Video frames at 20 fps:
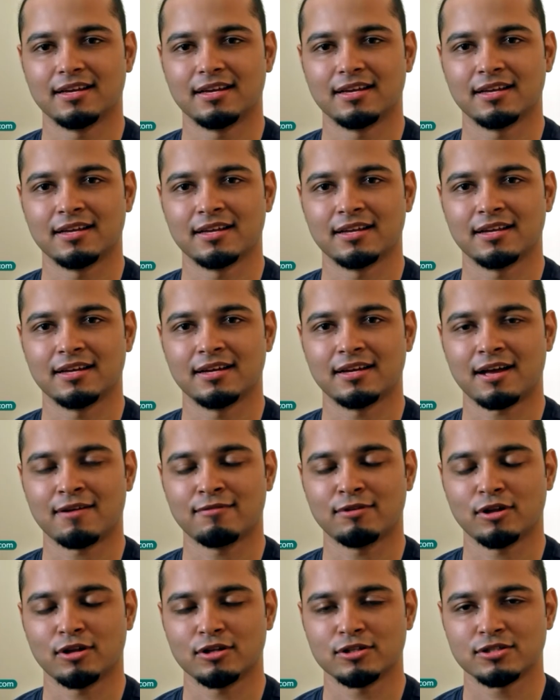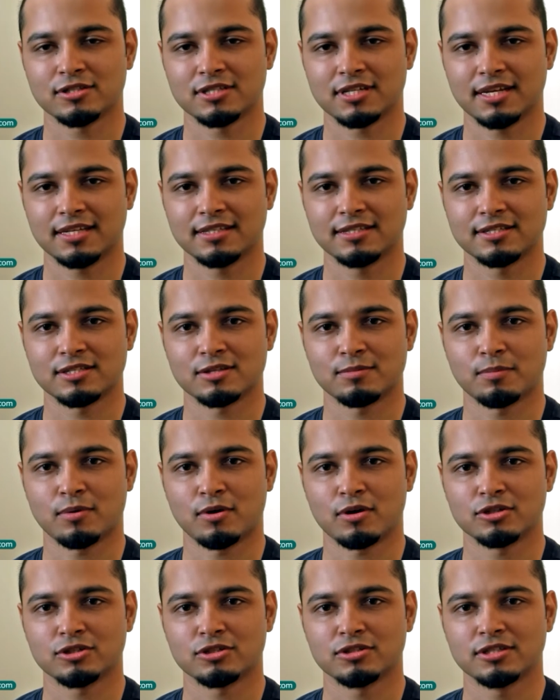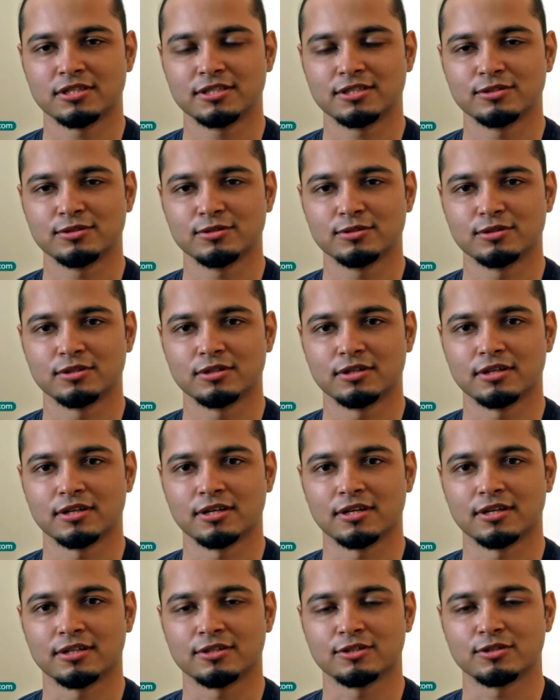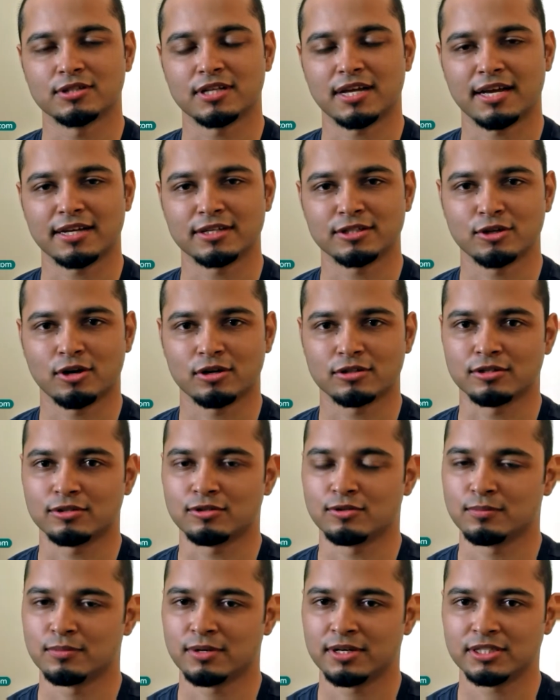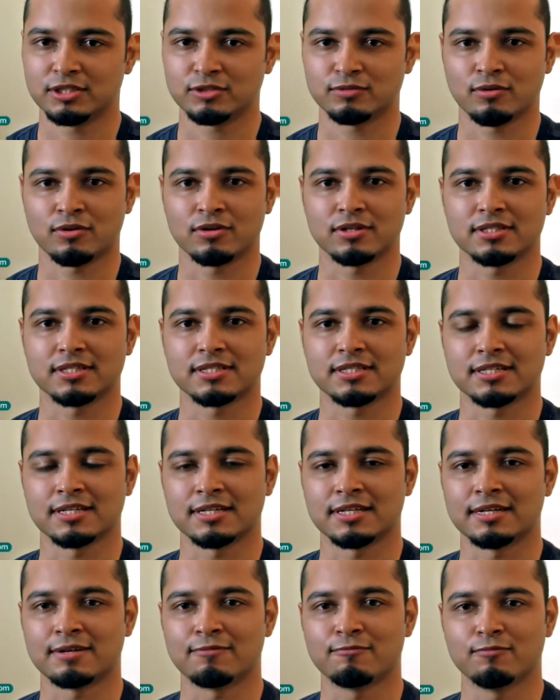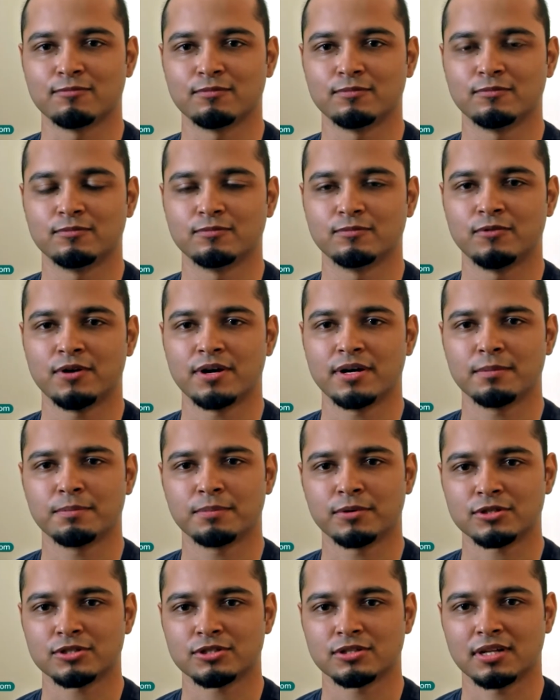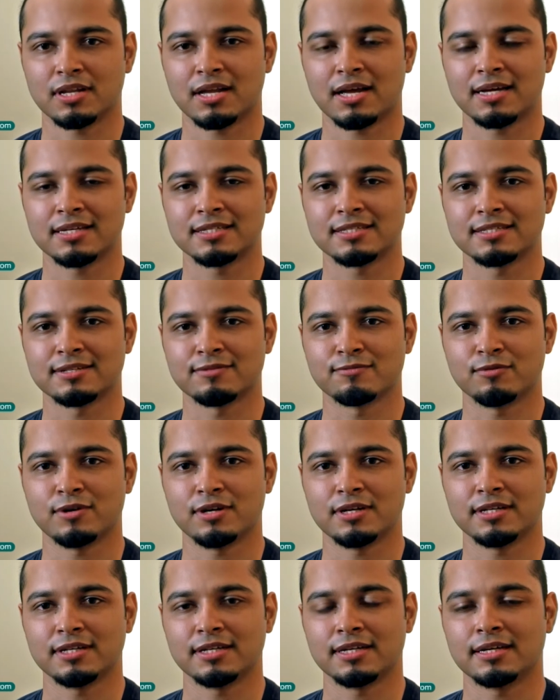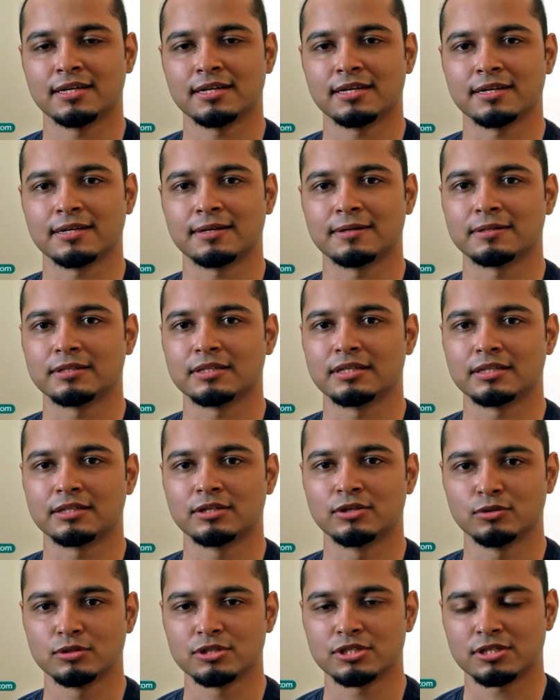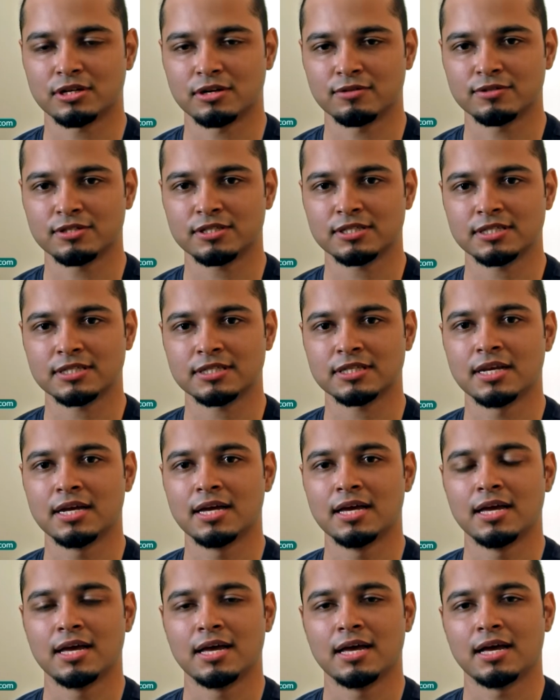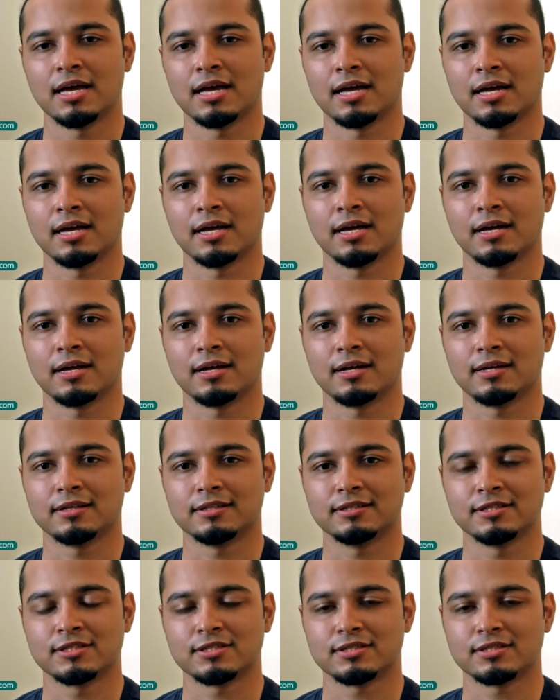I will also take this opportunity to thank Dr. Kumaresh for his very personalized and very good services. I